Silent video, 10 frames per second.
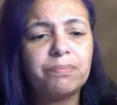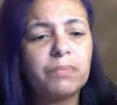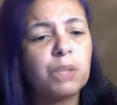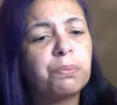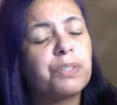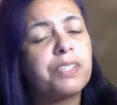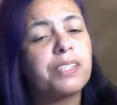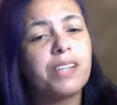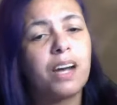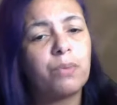this person's
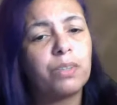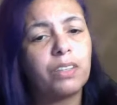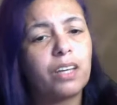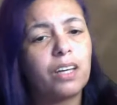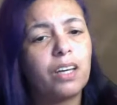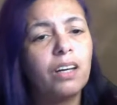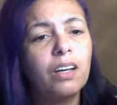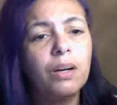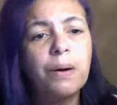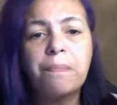not really
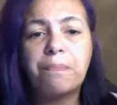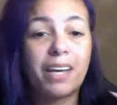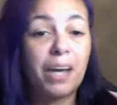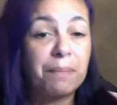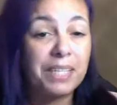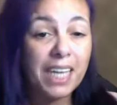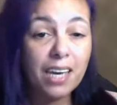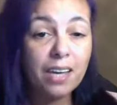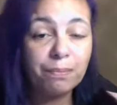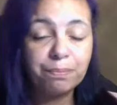my cup of tea.